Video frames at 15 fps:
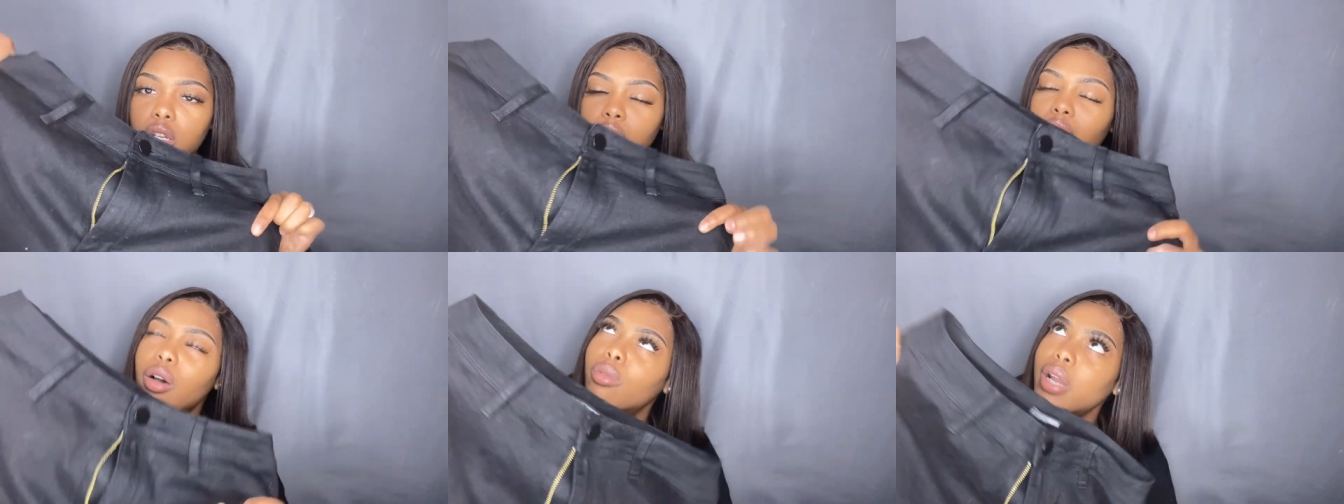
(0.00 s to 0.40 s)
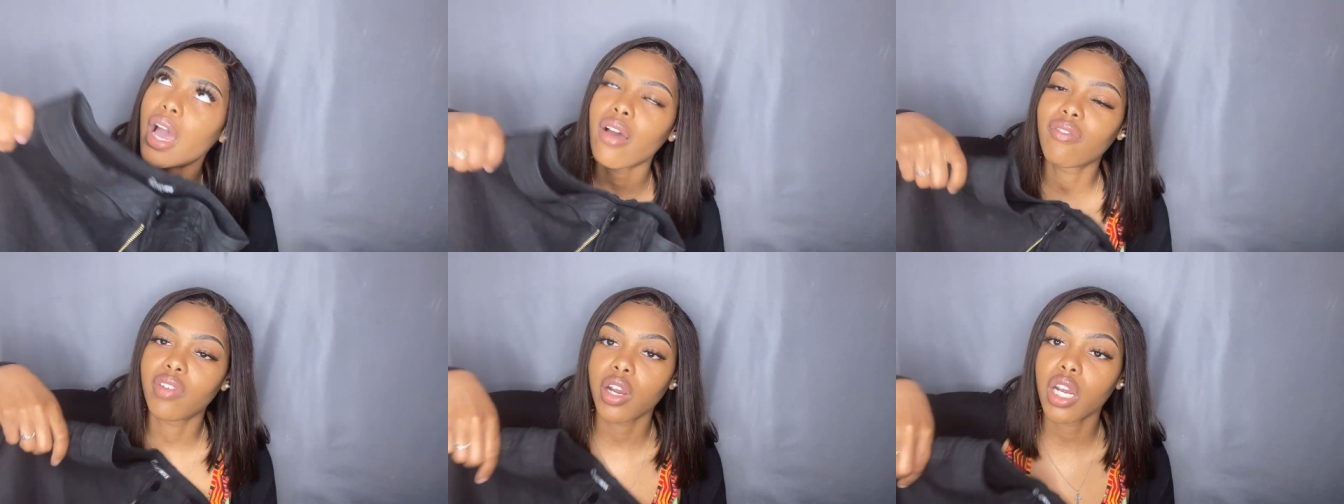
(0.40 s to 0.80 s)
no not
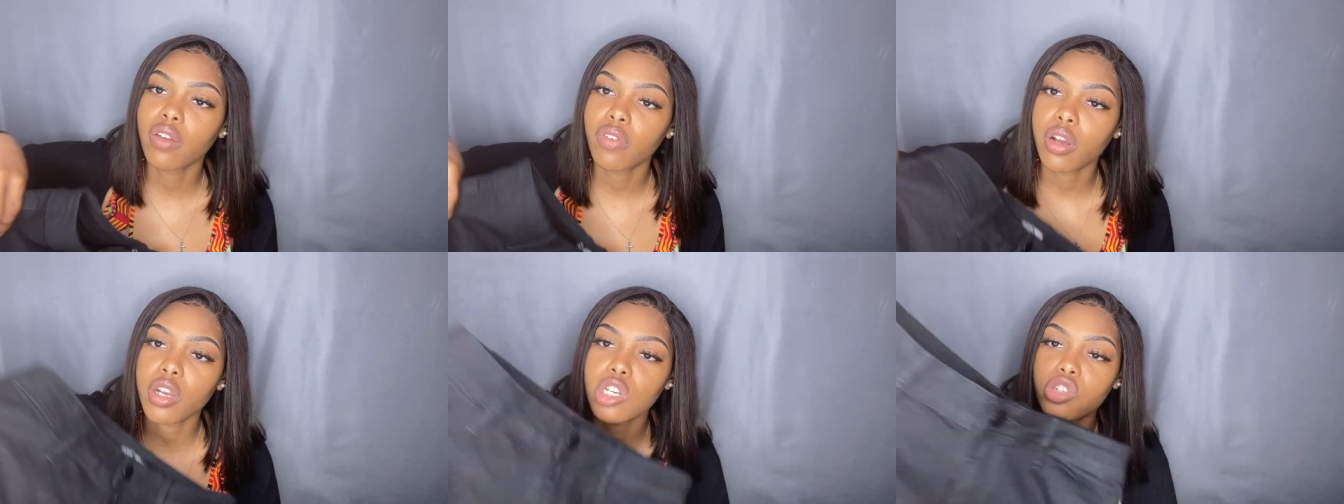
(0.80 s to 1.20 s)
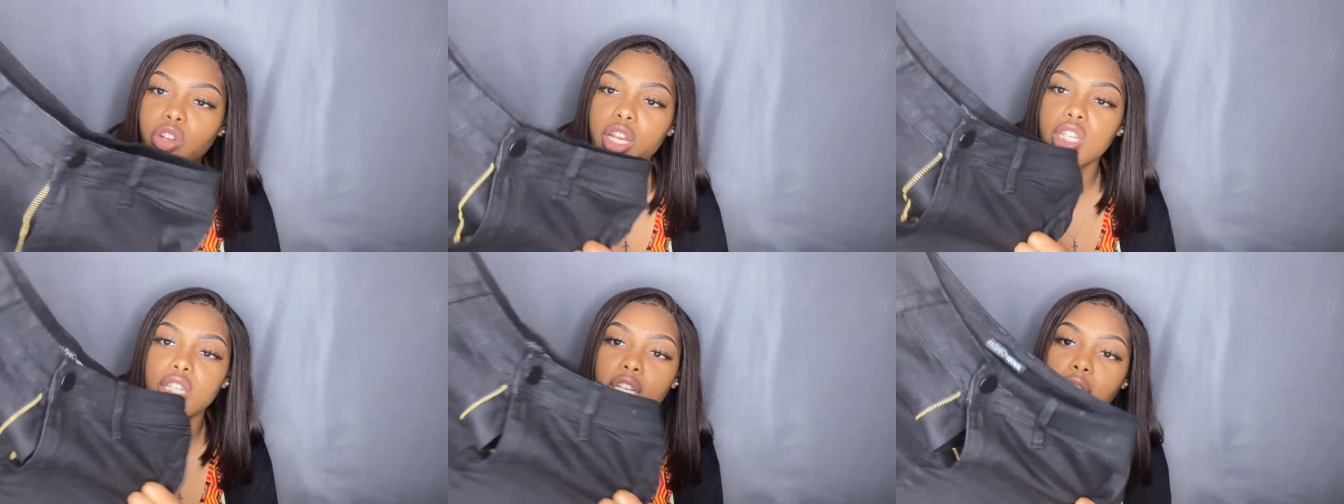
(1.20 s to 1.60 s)
very very
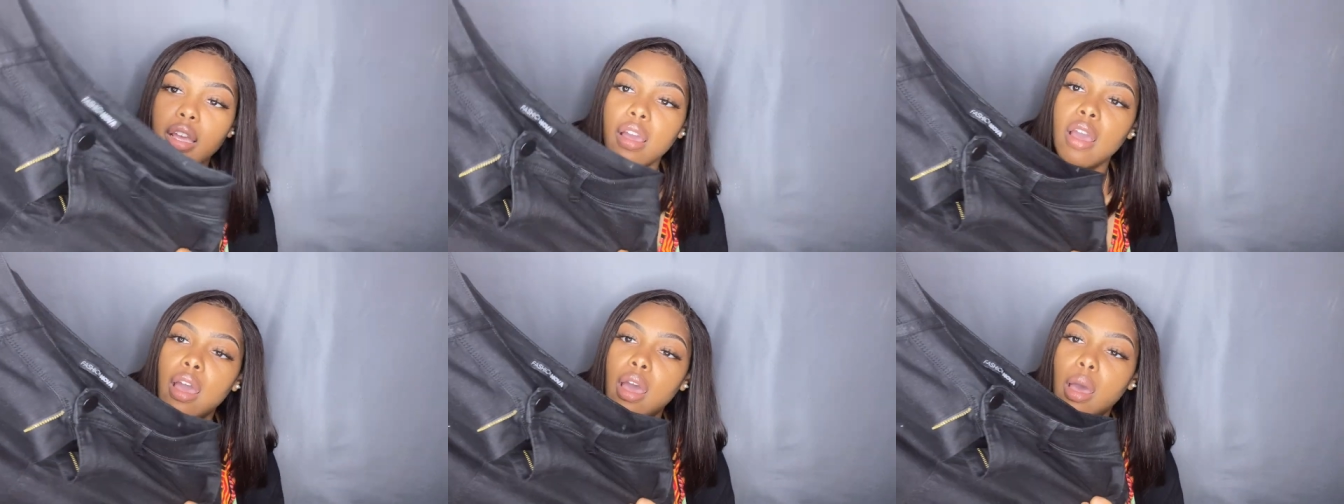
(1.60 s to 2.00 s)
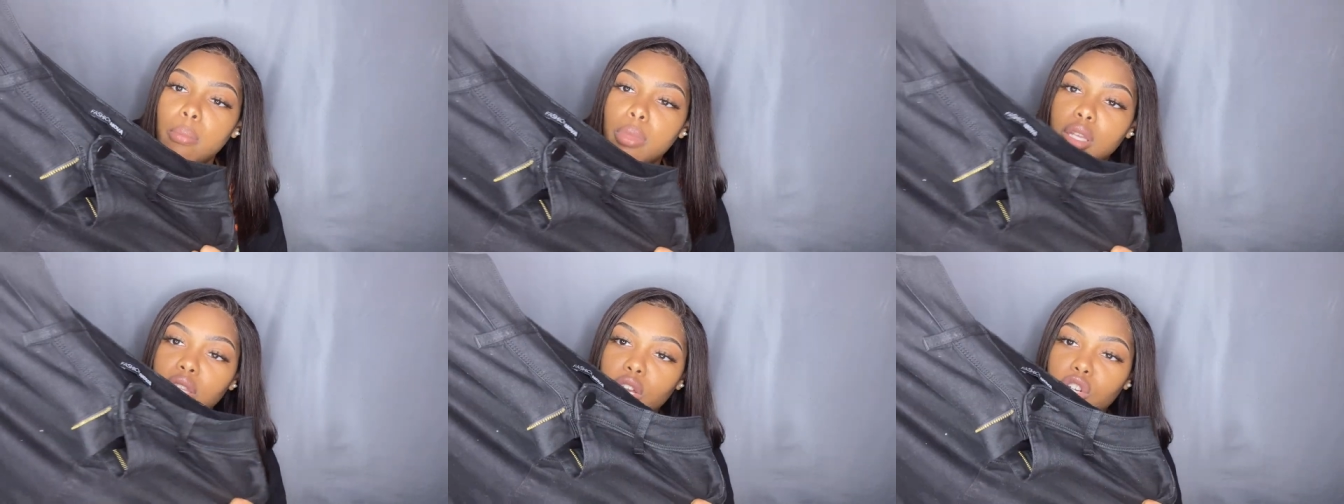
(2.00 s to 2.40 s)
stretchy
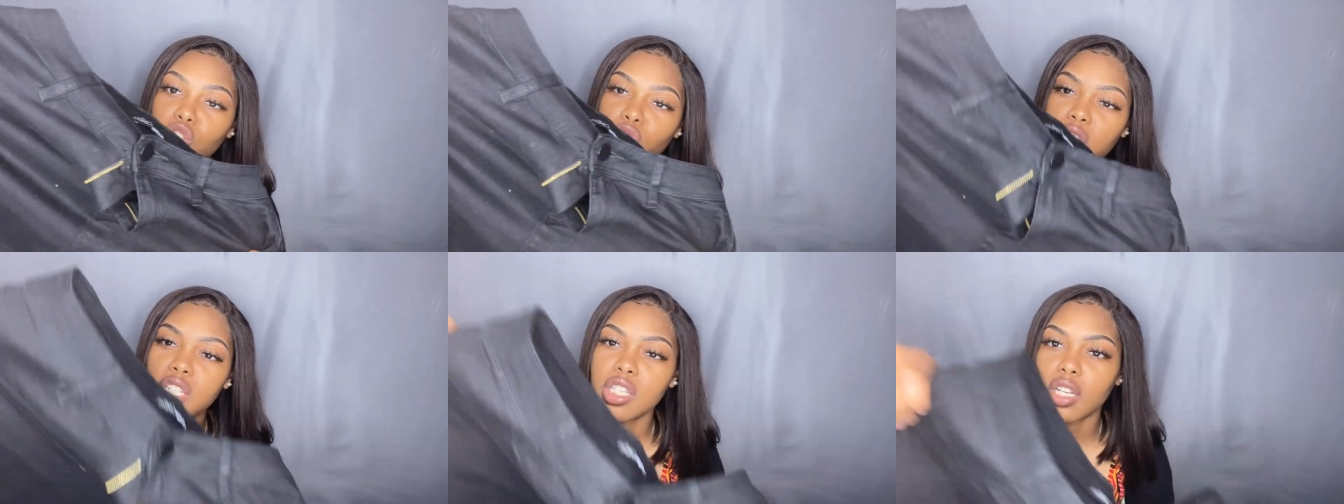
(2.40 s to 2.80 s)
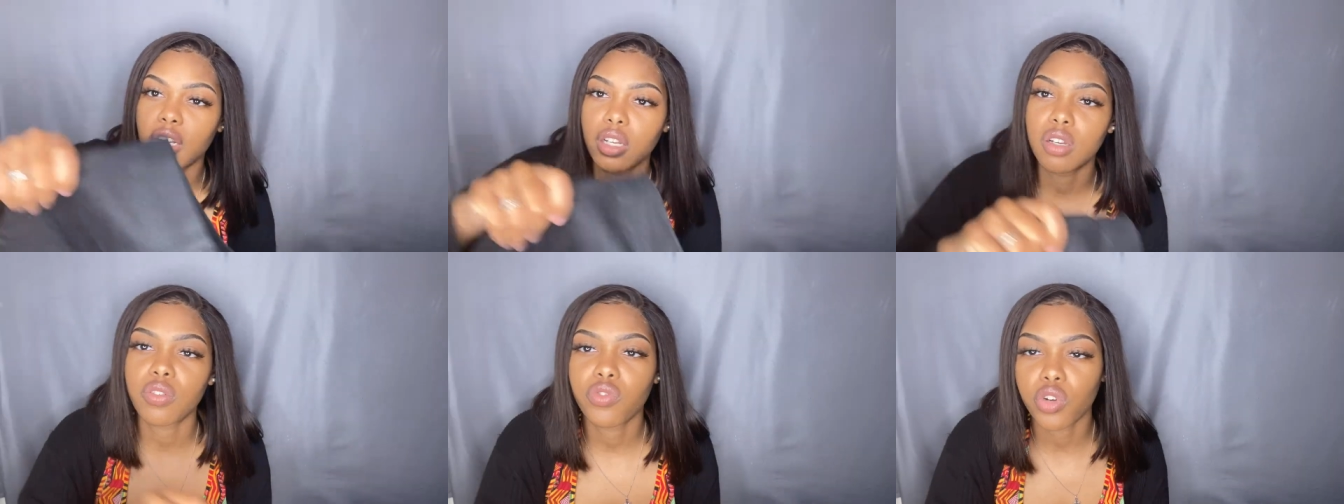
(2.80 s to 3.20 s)
but they're stretchy
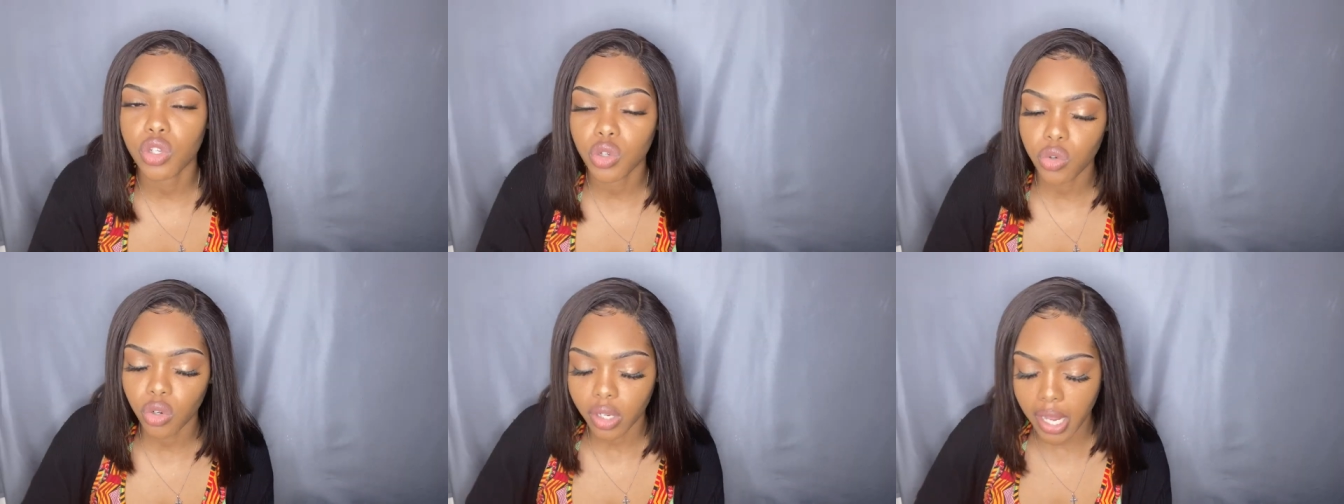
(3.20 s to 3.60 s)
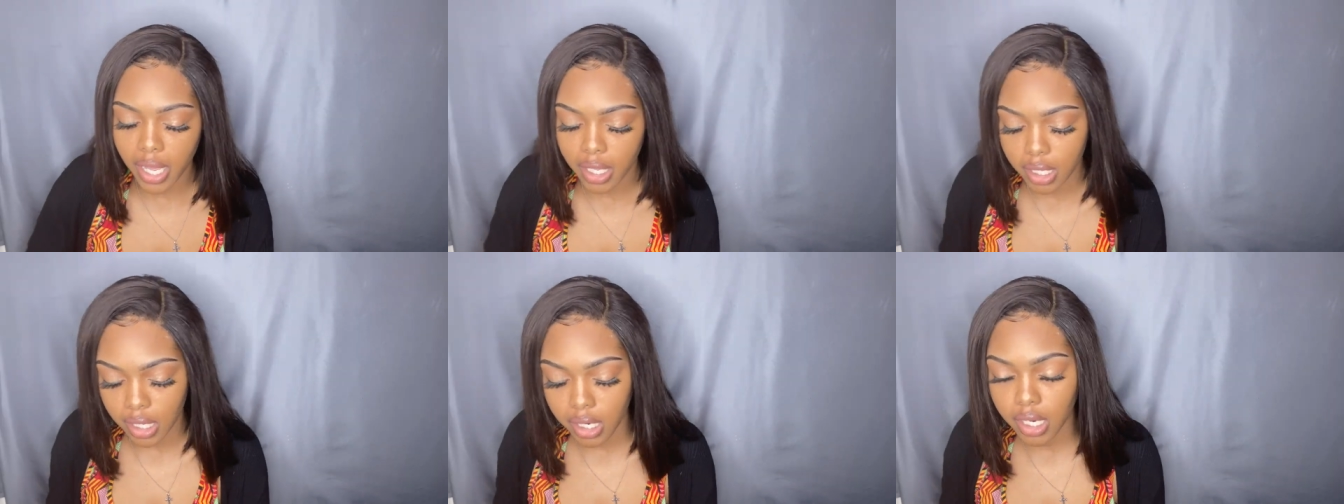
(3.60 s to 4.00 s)
enough for you to
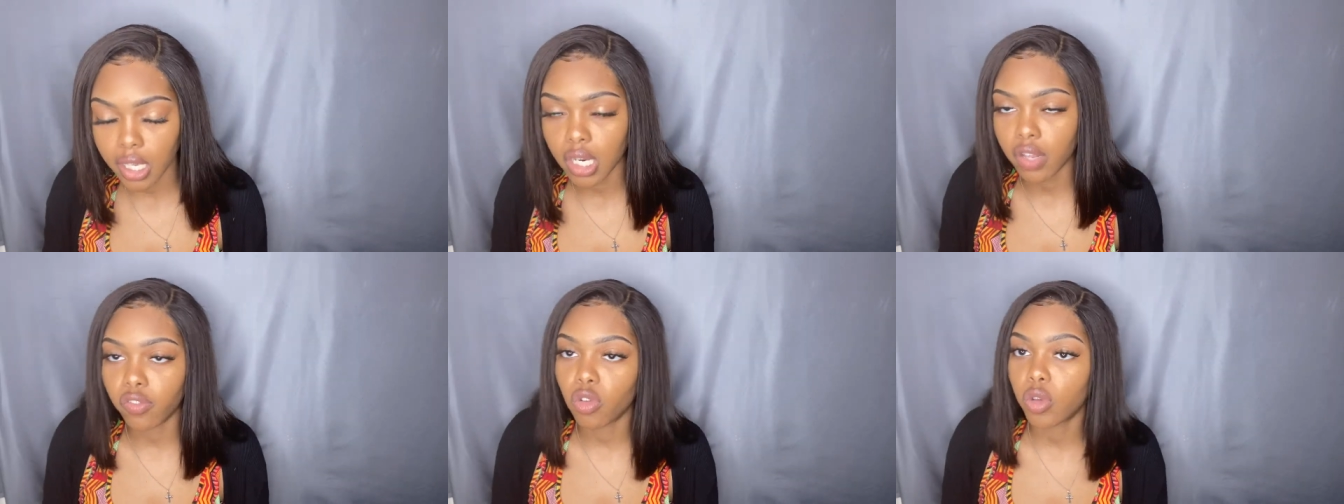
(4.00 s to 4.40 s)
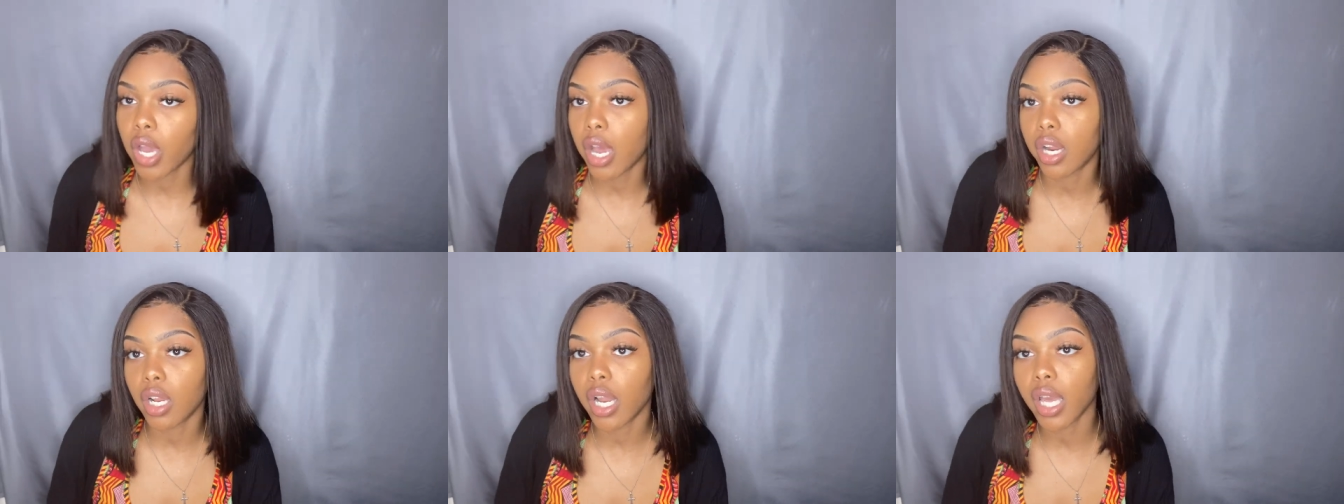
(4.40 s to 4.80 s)
like get in if you
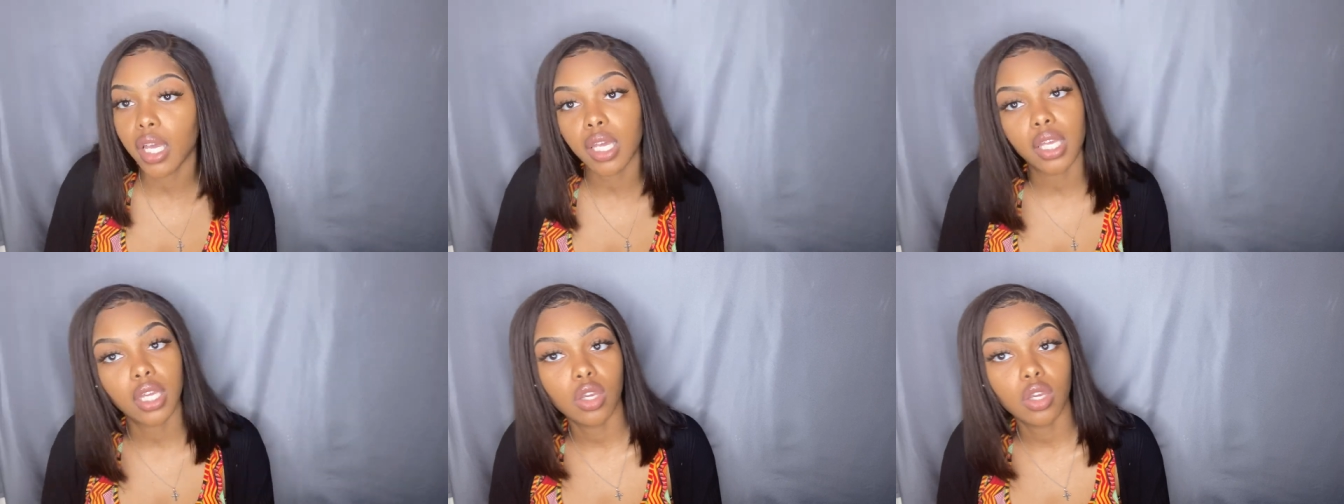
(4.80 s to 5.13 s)
kind of like